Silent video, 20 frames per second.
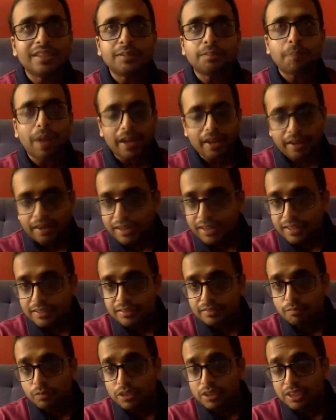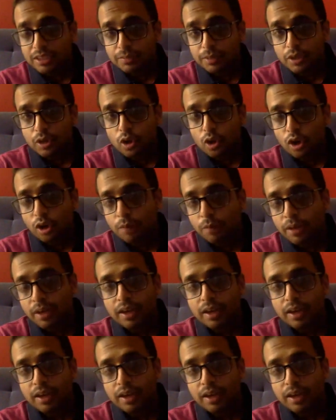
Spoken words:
paradise which has been called by